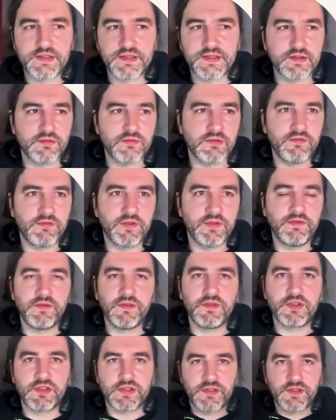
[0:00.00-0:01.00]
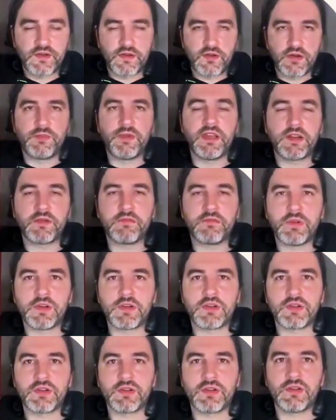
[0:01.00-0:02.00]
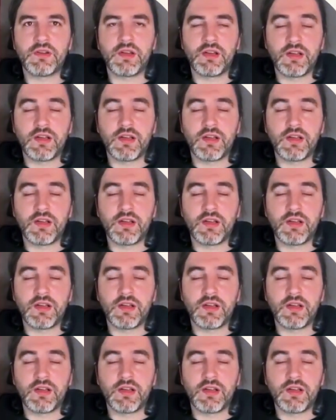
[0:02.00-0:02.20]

So if you just copy a question,